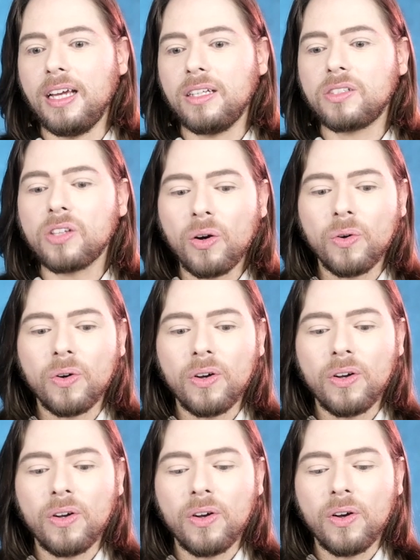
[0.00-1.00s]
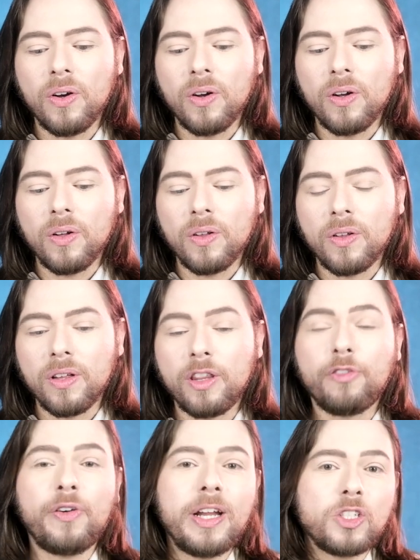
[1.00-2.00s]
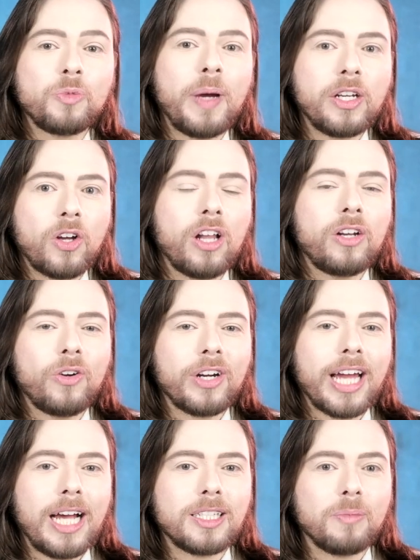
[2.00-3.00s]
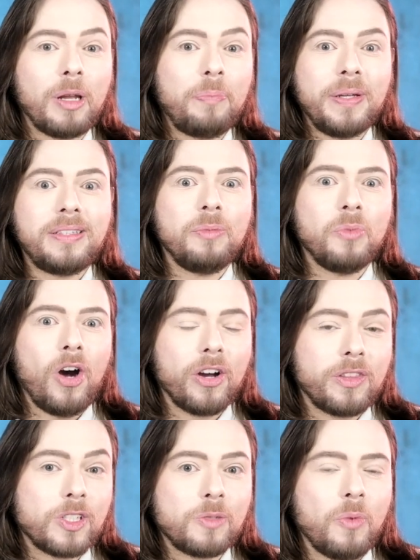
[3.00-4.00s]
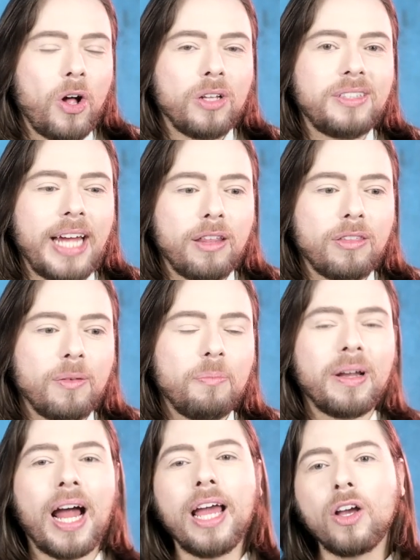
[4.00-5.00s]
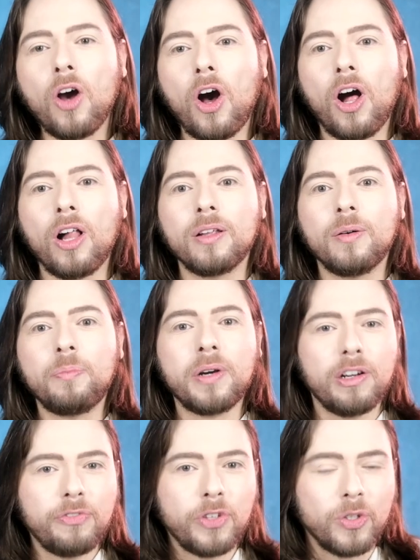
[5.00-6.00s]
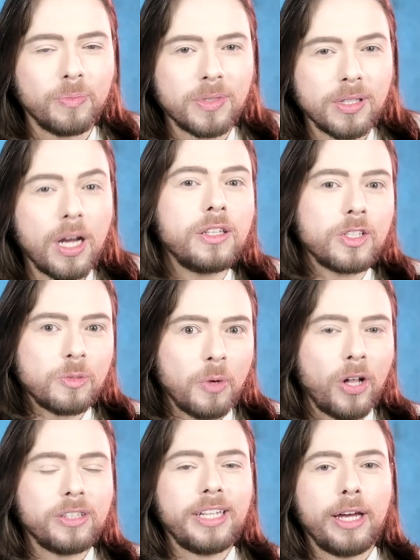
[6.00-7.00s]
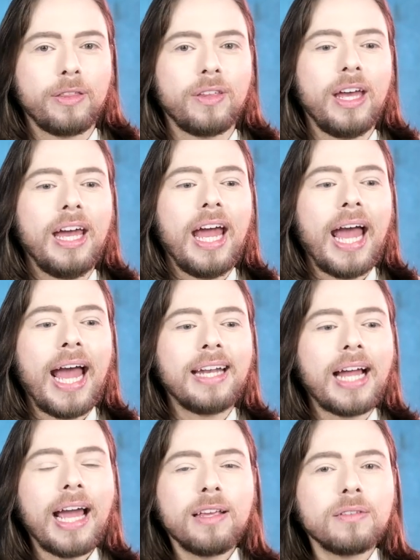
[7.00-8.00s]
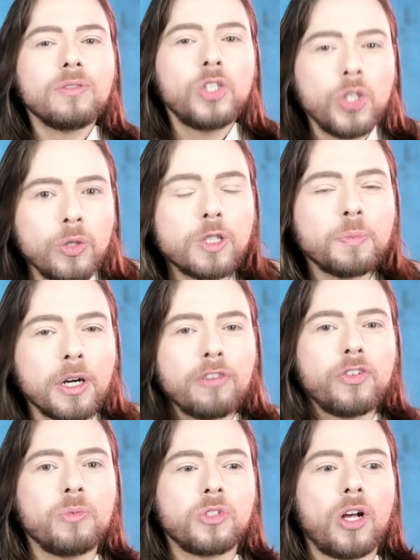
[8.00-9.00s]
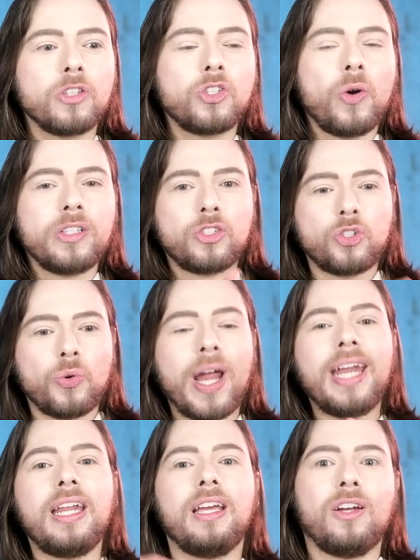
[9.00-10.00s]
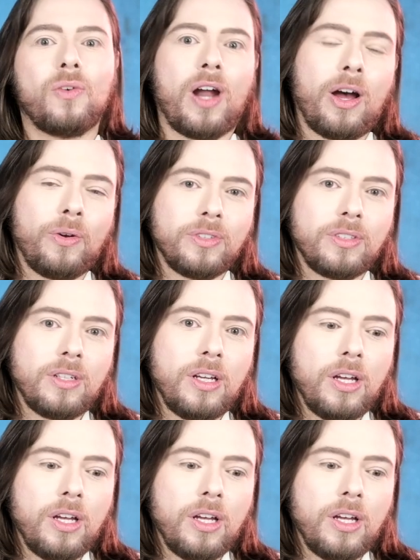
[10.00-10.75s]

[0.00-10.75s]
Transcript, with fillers: So, the French might call an orgasm la petite mort, the small death, but I call perfumes the small death. And I use perfumes also as a training ground